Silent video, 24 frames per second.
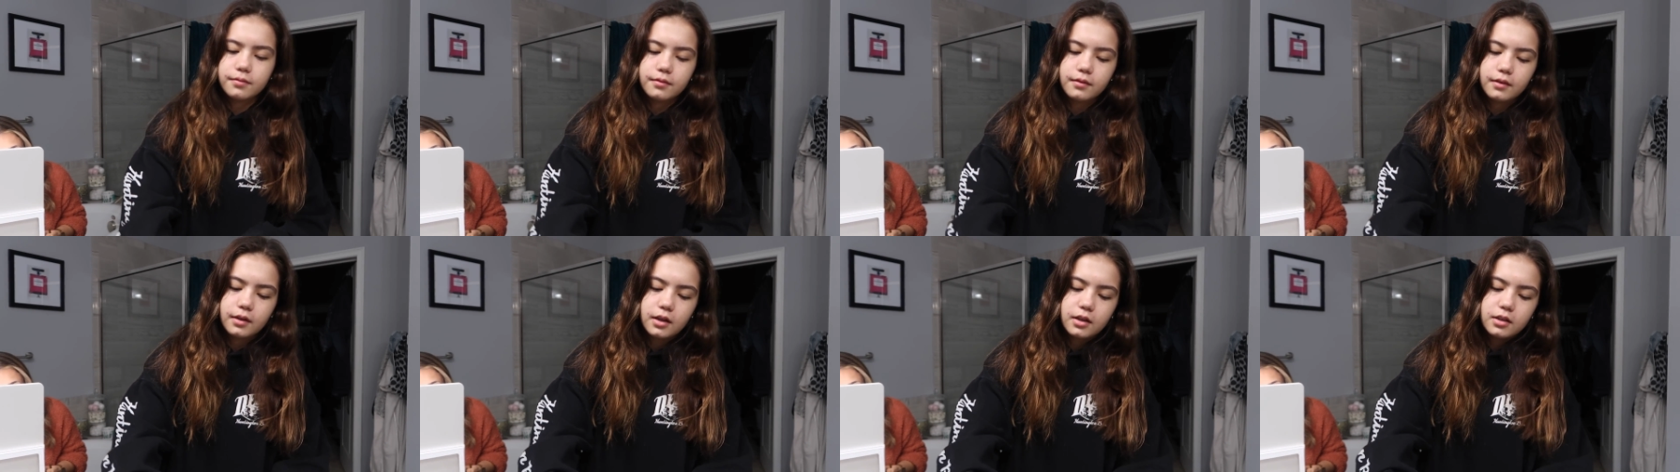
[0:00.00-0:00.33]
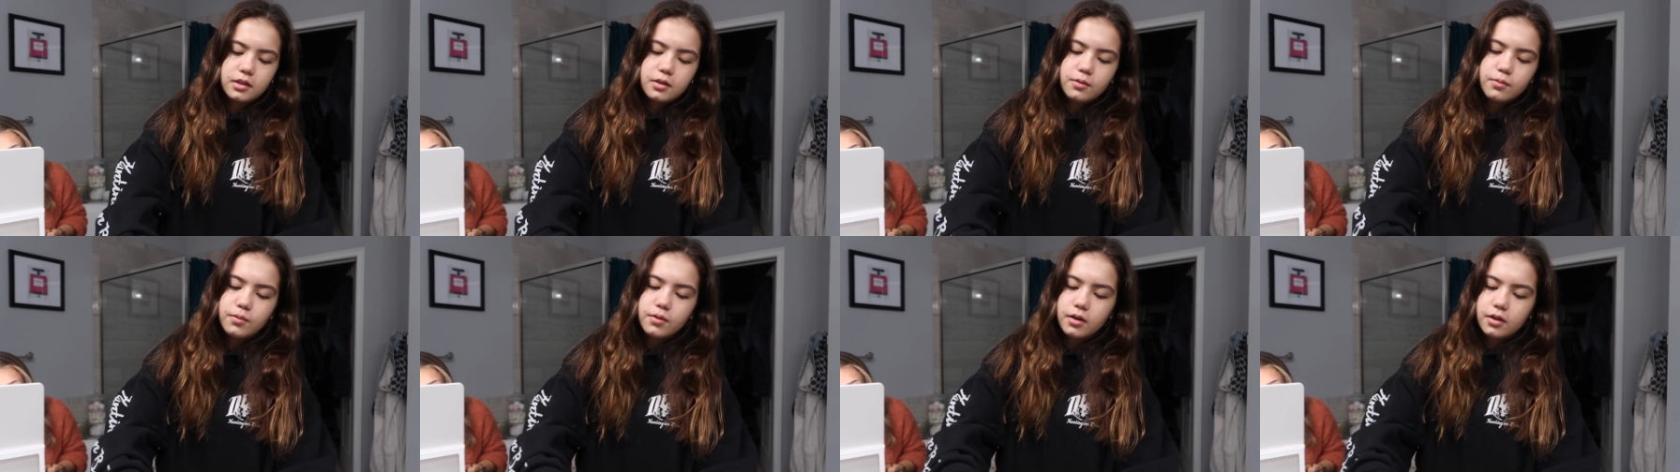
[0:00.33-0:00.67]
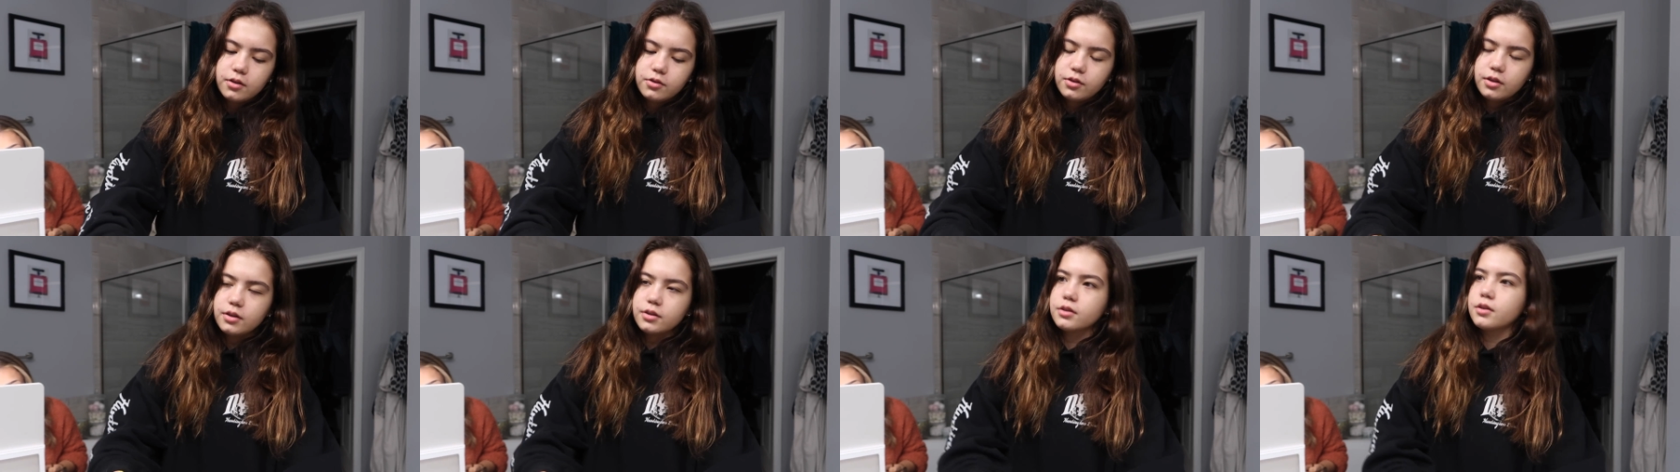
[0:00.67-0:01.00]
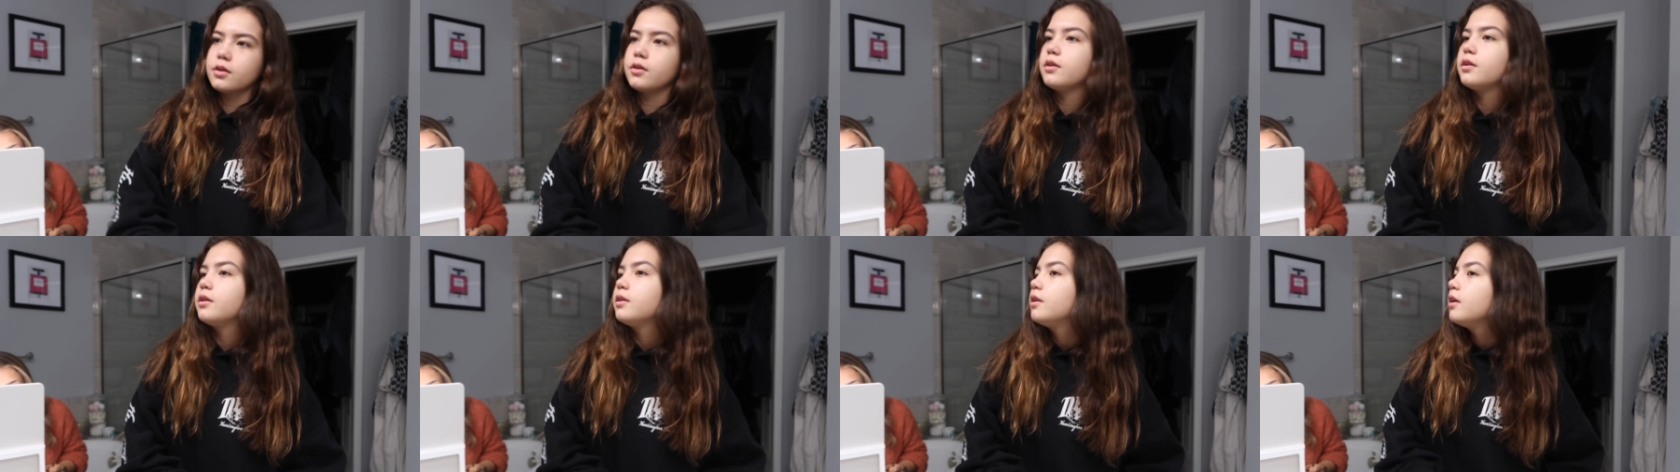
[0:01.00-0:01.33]
Because someone got dress
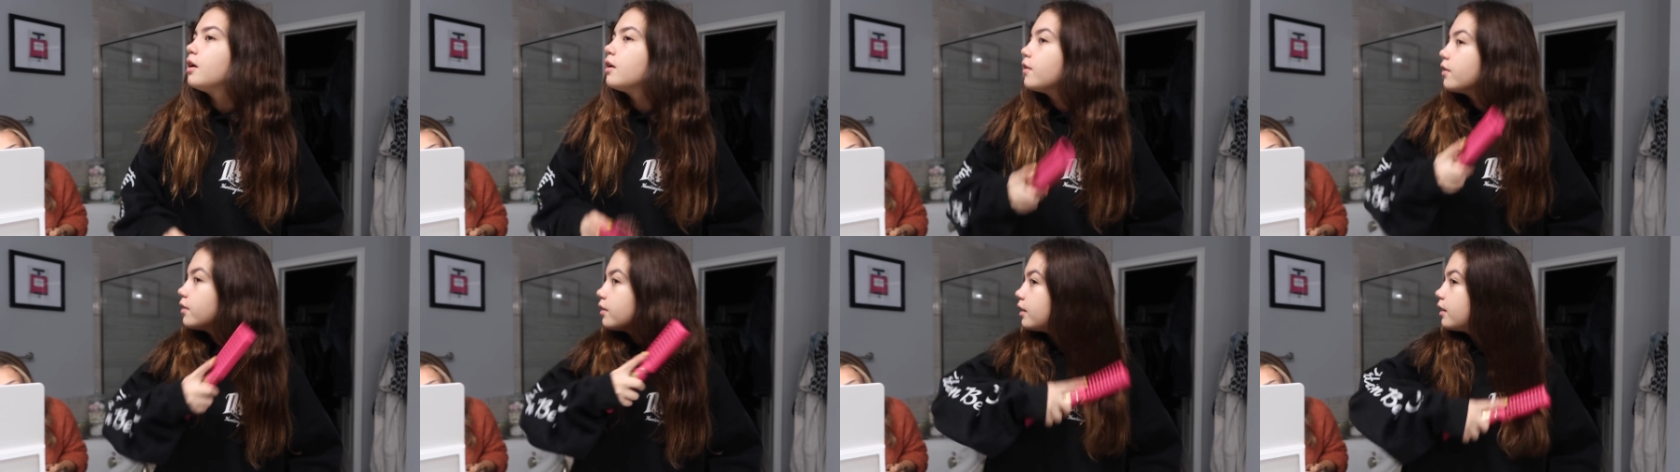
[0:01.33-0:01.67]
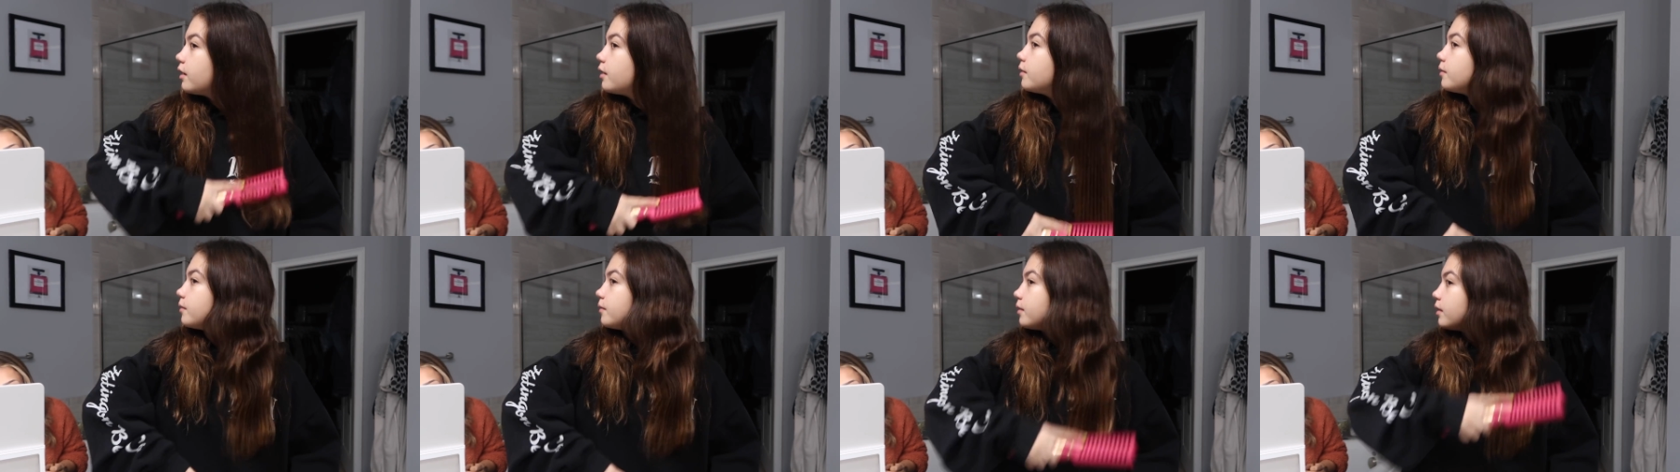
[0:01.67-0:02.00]
coded the other day.